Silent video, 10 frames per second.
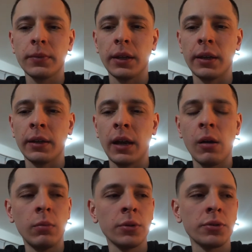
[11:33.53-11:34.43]
and
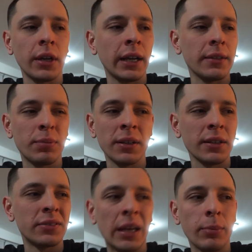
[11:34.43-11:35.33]
I got plenty
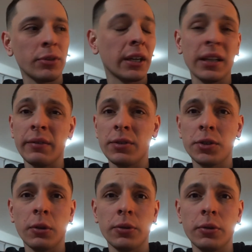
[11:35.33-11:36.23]
of samples I can even
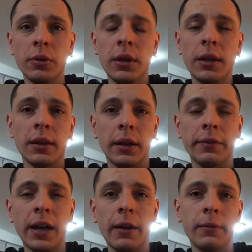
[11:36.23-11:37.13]
show you that
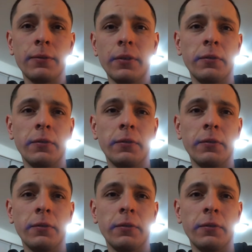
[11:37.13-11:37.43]
I've got